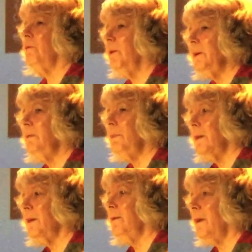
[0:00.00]
1
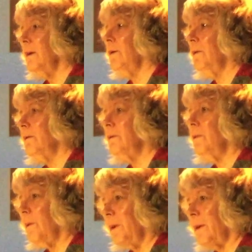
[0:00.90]
meal a day in
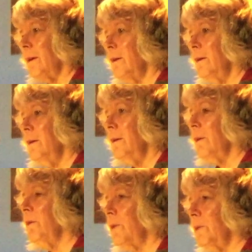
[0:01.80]
Cork
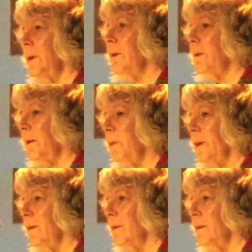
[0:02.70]
than 3 in Dublin."